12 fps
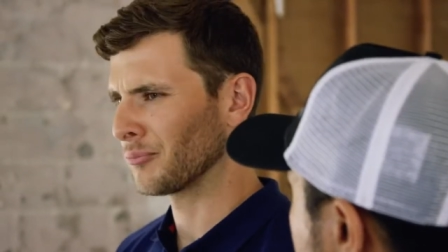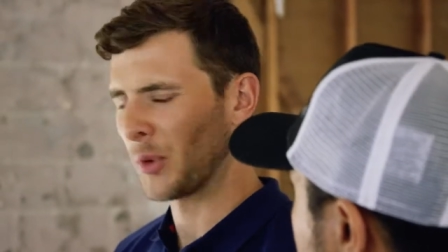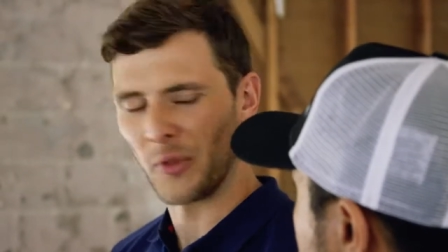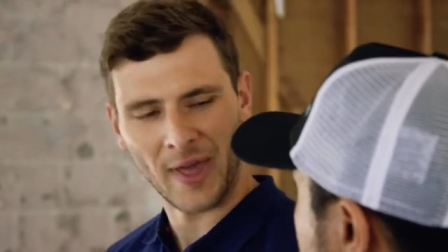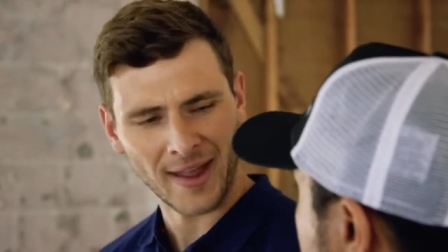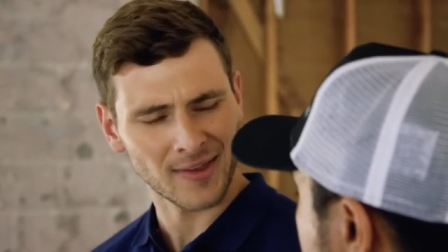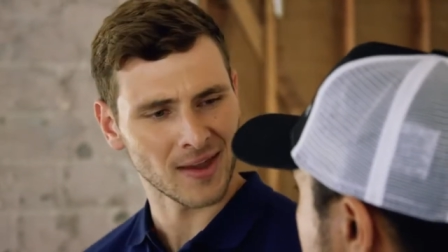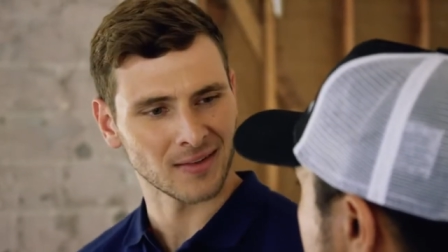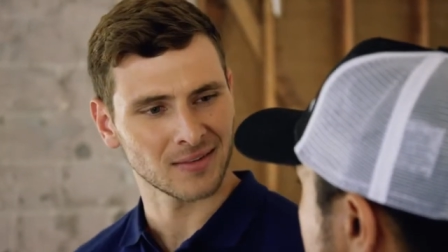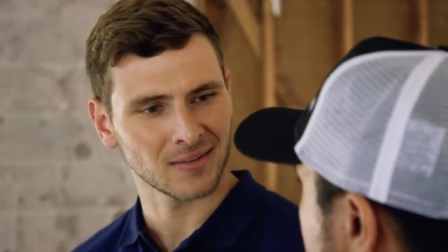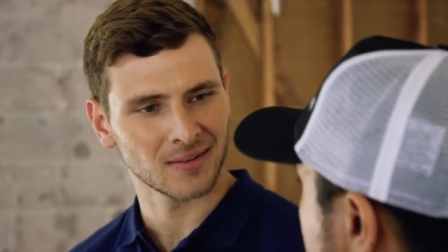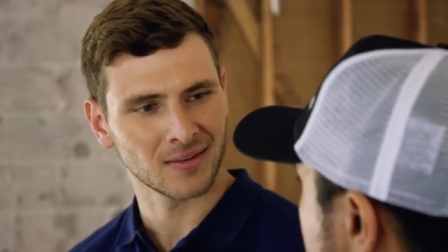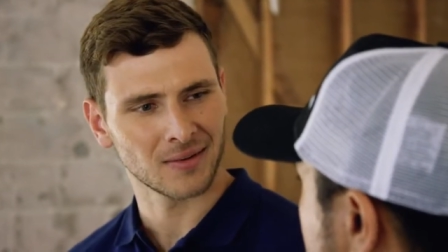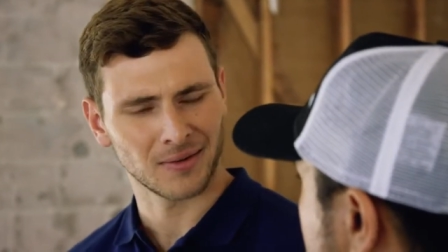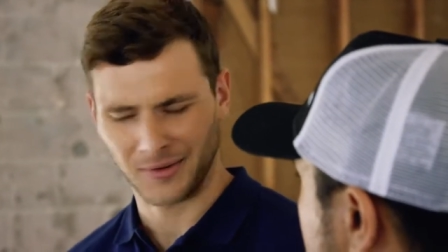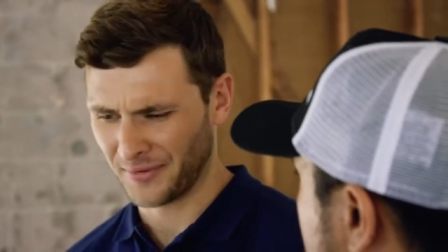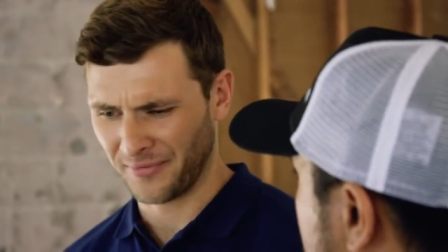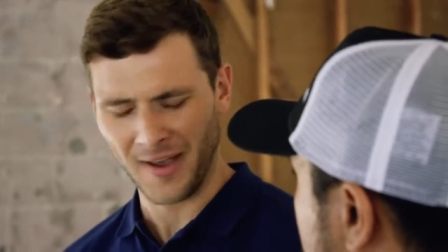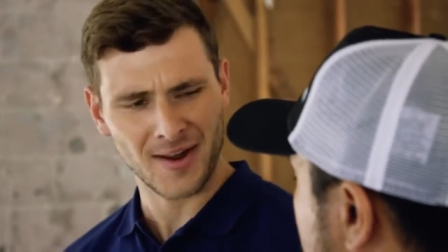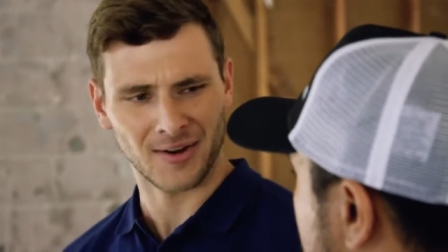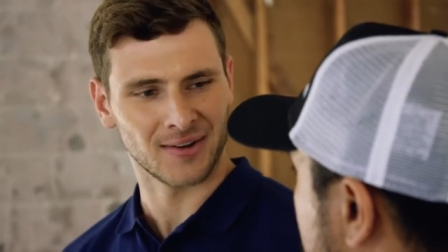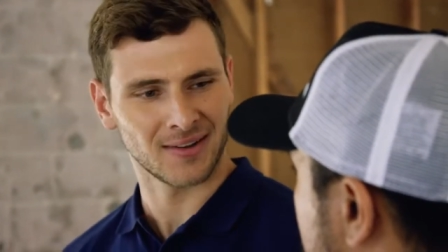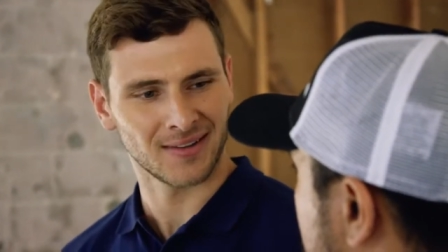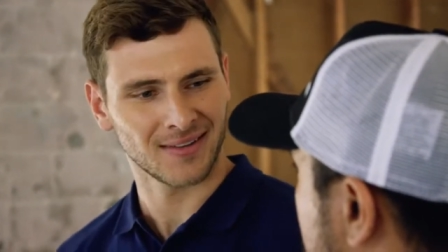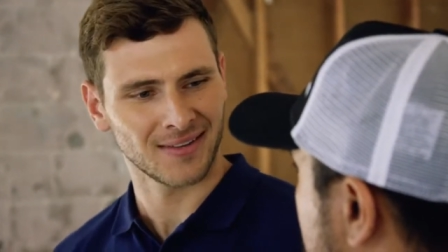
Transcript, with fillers: Well, in that case, you're fired.